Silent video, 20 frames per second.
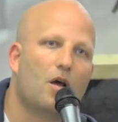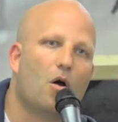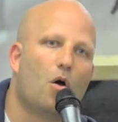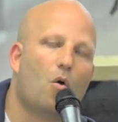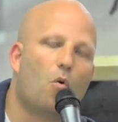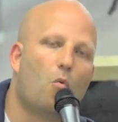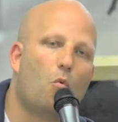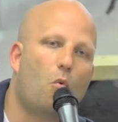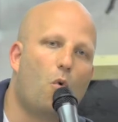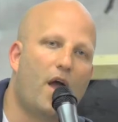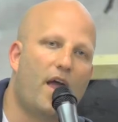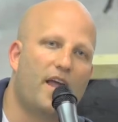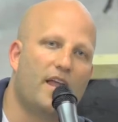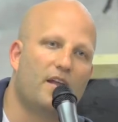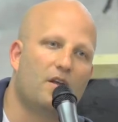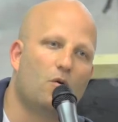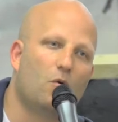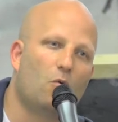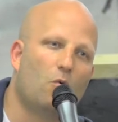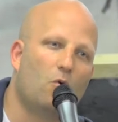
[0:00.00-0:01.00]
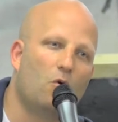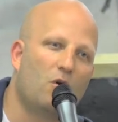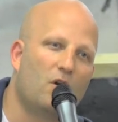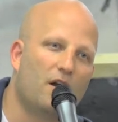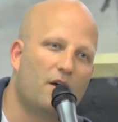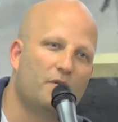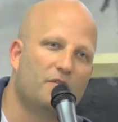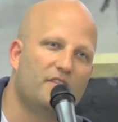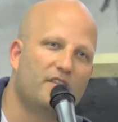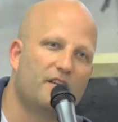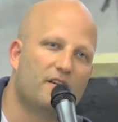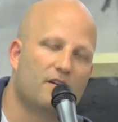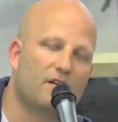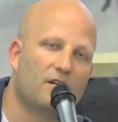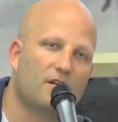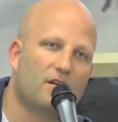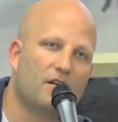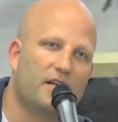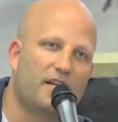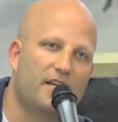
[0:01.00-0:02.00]
when we're out
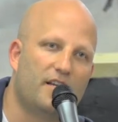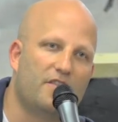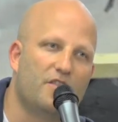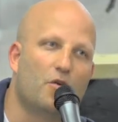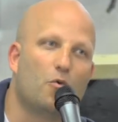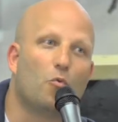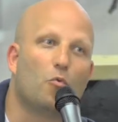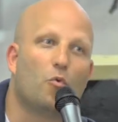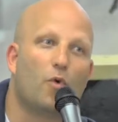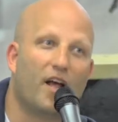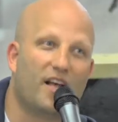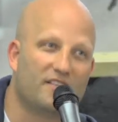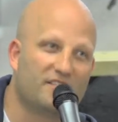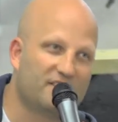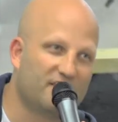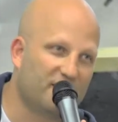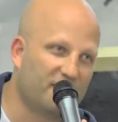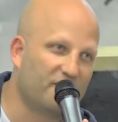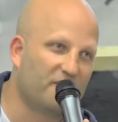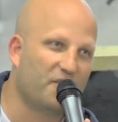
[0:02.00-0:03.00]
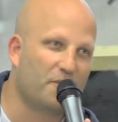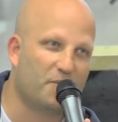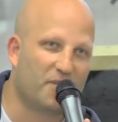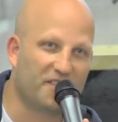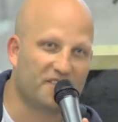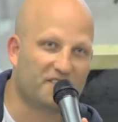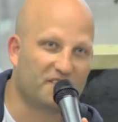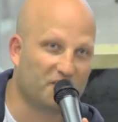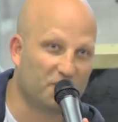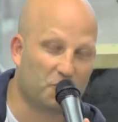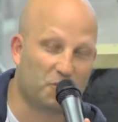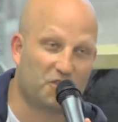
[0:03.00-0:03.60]
there in the rest of the business,